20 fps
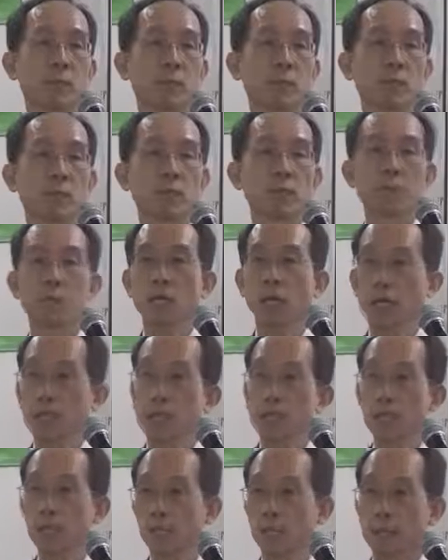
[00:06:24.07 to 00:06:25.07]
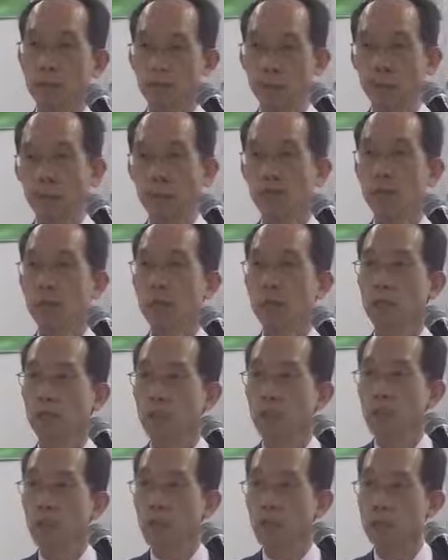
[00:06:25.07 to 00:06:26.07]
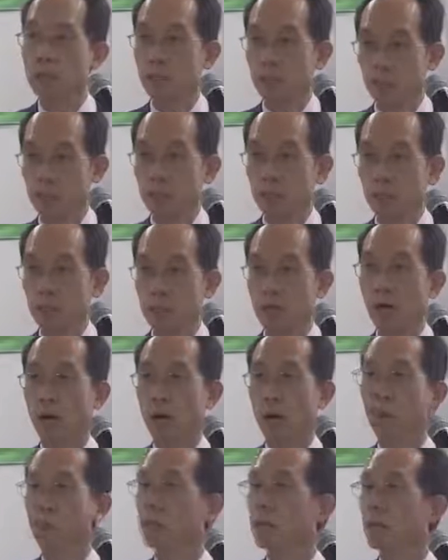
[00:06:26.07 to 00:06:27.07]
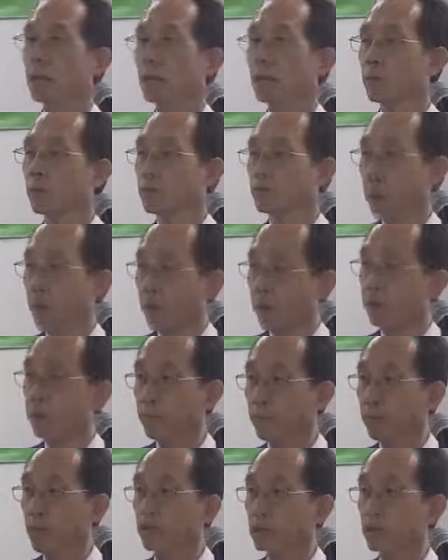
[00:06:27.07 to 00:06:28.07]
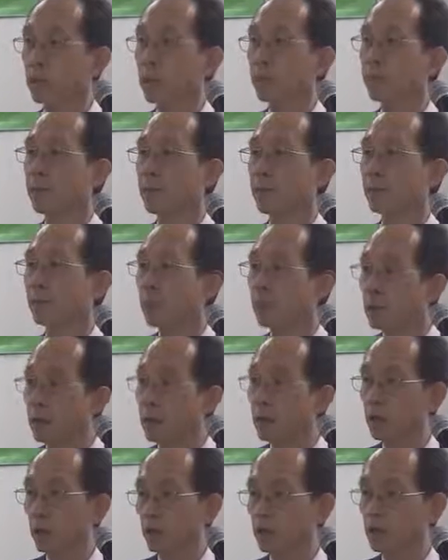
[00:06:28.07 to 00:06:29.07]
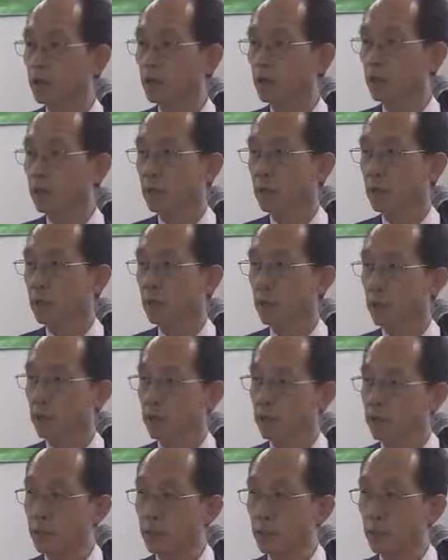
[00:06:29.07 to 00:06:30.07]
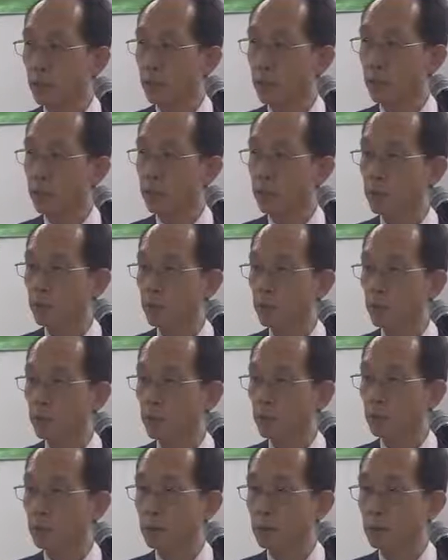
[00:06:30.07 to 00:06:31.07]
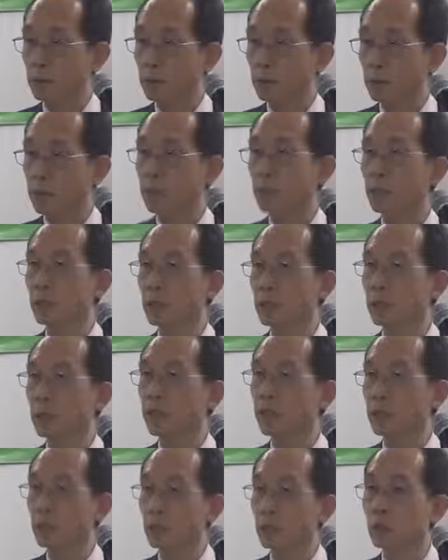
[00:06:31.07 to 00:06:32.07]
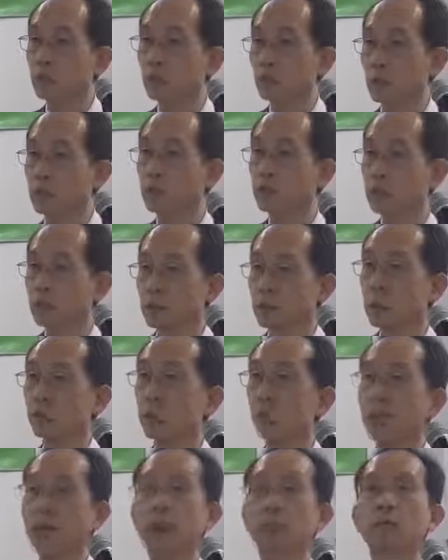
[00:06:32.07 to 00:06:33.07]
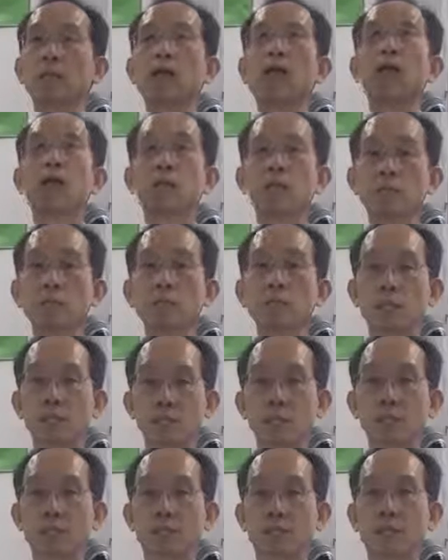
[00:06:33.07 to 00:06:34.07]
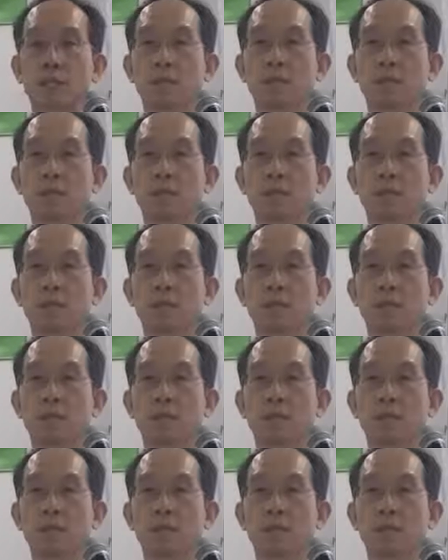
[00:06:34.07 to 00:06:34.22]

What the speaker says: In Chinese, I think, in the States now, with acupuncture, but no herbs. We see Zheng Zhao, but now in the States,